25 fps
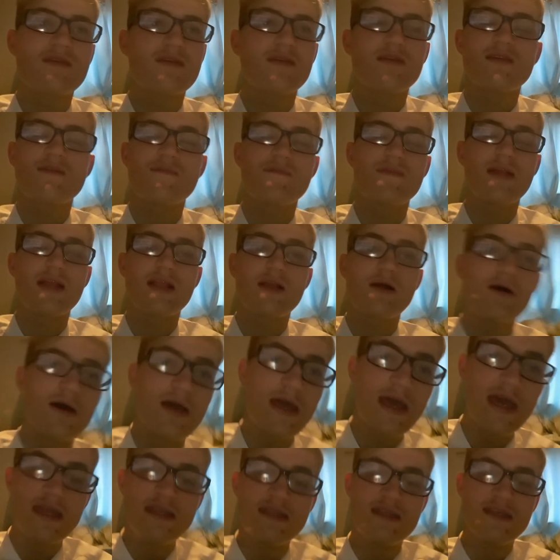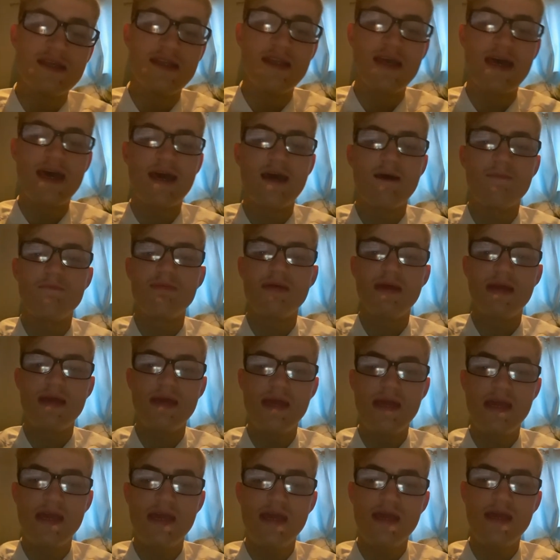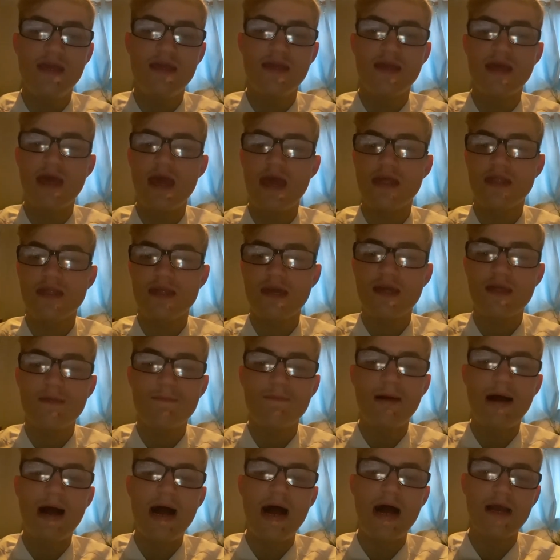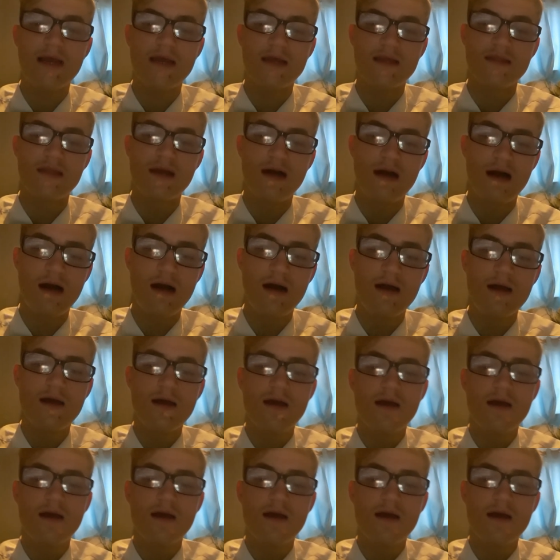something like that. Internet, PE, get a six pack and that.